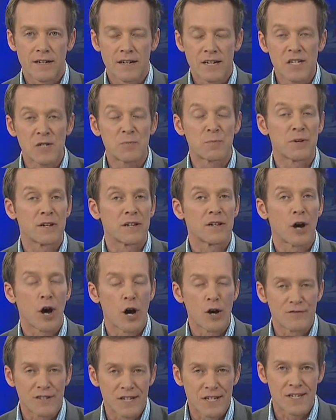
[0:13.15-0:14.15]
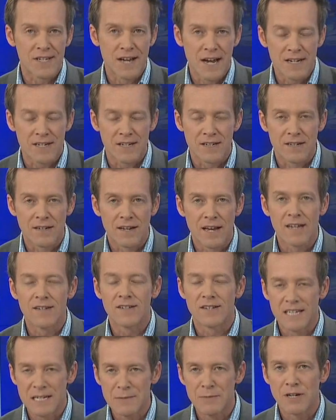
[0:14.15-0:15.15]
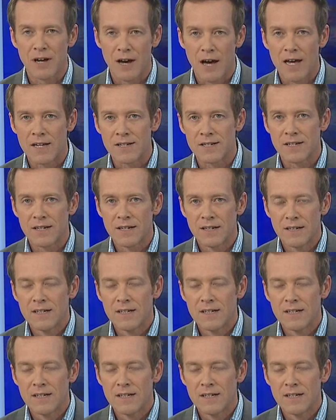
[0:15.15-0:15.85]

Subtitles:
is being overstated and demonised.